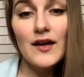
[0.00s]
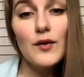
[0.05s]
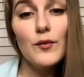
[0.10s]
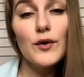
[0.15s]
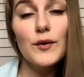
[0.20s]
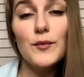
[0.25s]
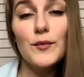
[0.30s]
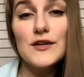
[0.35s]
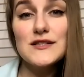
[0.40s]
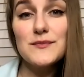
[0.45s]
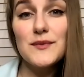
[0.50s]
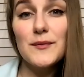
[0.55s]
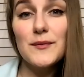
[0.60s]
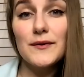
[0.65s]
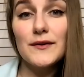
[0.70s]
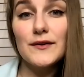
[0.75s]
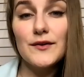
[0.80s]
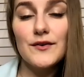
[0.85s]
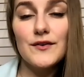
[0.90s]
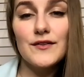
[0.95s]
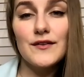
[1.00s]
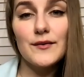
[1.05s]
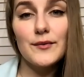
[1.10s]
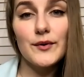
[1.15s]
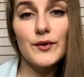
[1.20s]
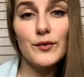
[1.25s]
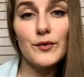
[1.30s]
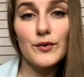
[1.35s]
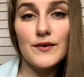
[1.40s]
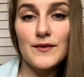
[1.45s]
What most people do is they
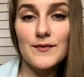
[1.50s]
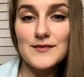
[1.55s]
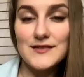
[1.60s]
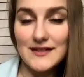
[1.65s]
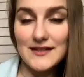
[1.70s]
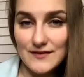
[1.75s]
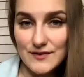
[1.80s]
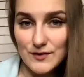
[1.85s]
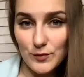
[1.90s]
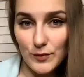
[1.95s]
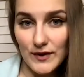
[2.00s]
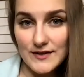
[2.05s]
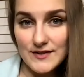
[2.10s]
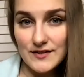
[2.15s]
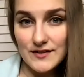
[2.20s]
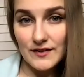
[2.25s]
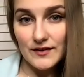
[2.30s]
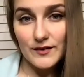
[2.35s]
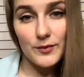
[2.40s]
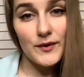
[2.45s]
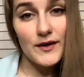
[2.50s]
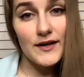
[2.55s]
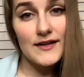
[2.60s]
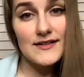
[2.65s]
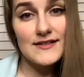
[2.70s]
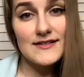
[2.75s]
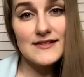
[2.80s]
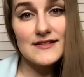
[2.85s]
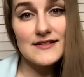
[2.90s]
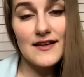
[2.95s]
record themselves once or
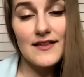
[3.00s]
twice,